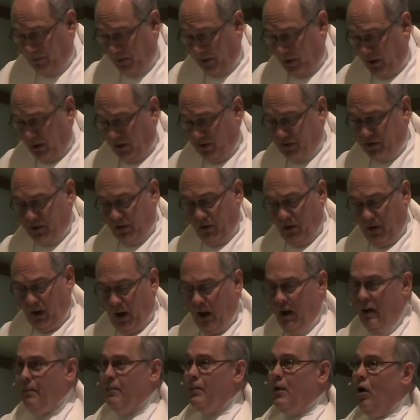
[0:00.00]
but
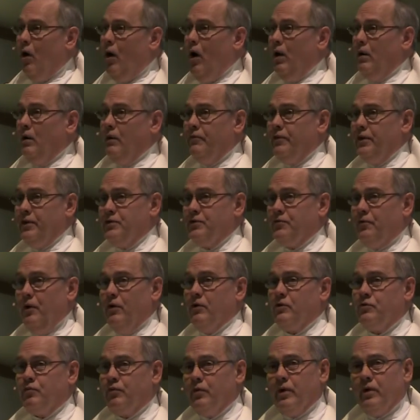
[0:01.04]
also all of these
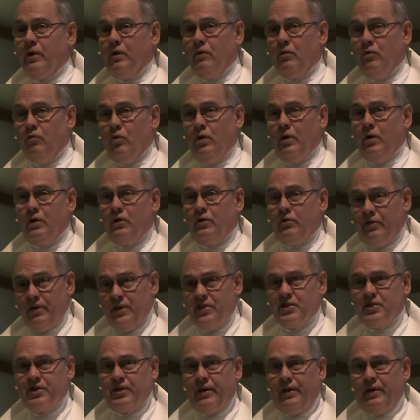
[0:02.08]
folks were, were
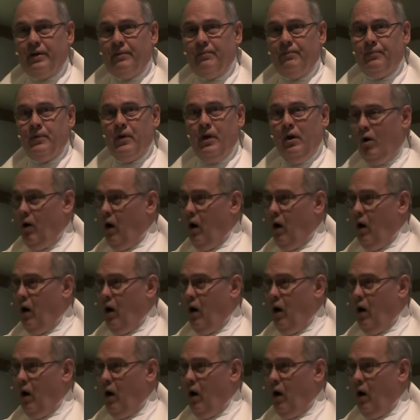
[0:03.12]
Christian.